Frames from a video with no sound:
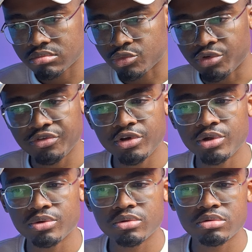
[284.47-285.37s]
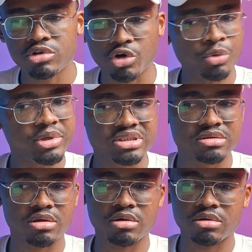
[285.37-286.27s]
revenue documents
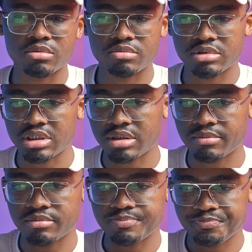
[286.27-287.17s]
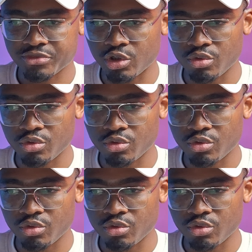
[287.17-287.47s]
or the